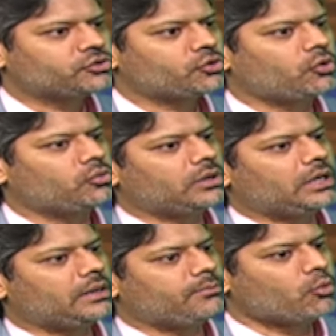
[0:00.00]
So
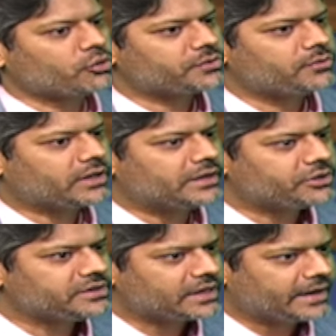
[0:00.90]
most of the
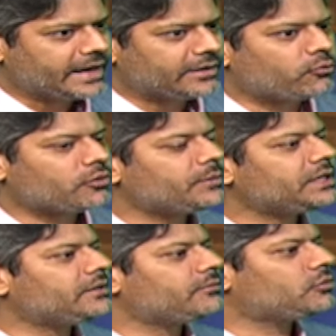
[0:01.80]
countries, again, would
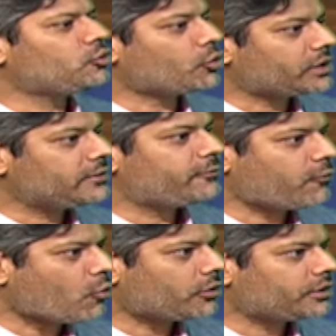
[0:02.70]
be looking
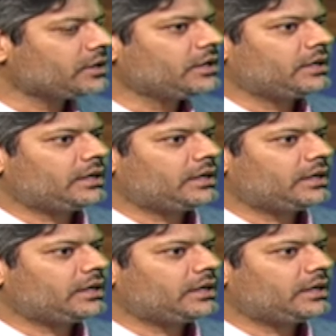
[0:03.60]
for